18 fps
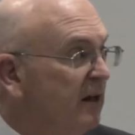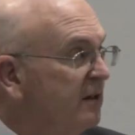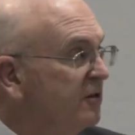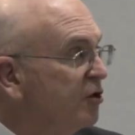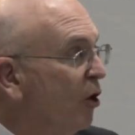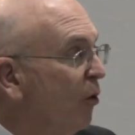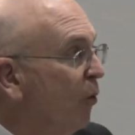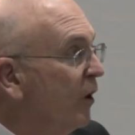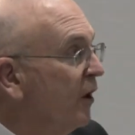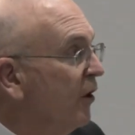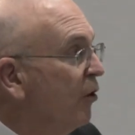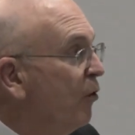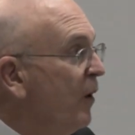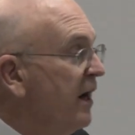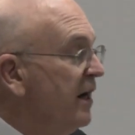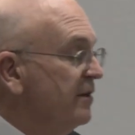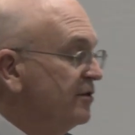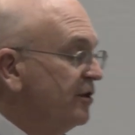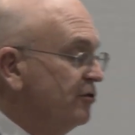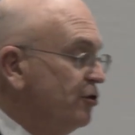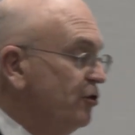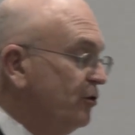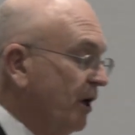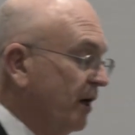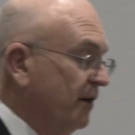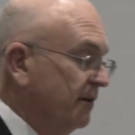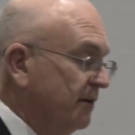So one of the ways that you
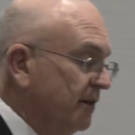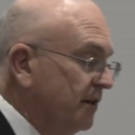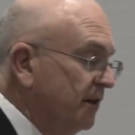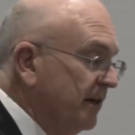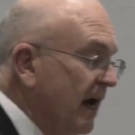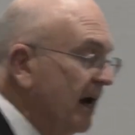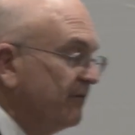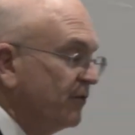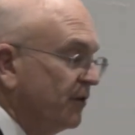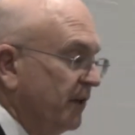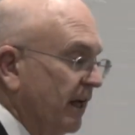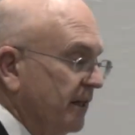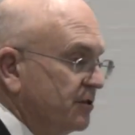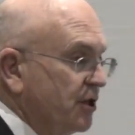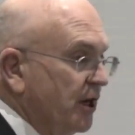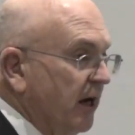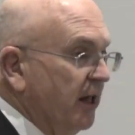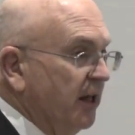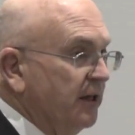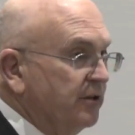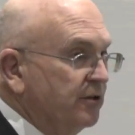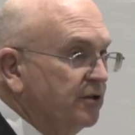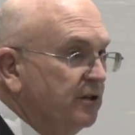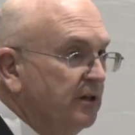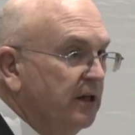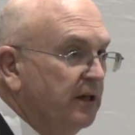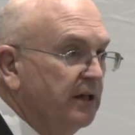can get after that
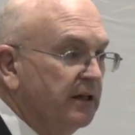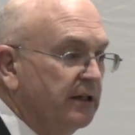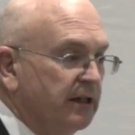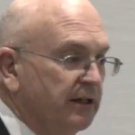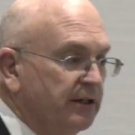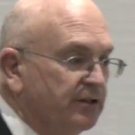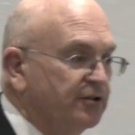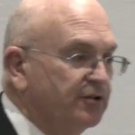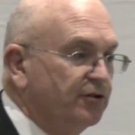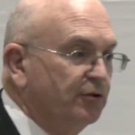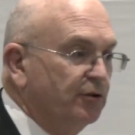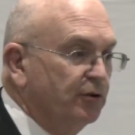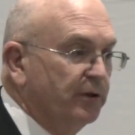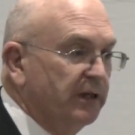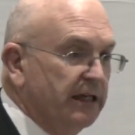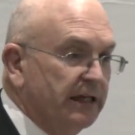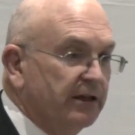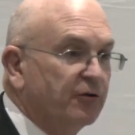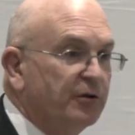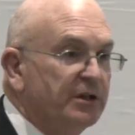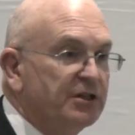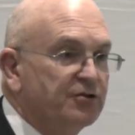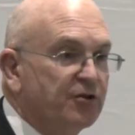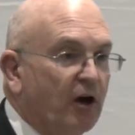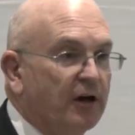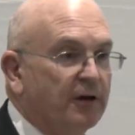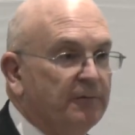challenge is through
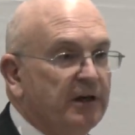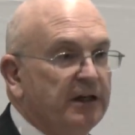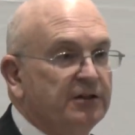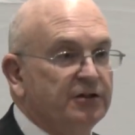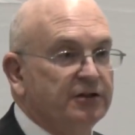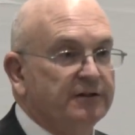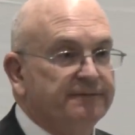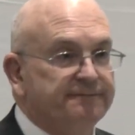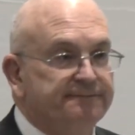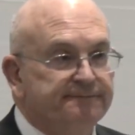increased automation.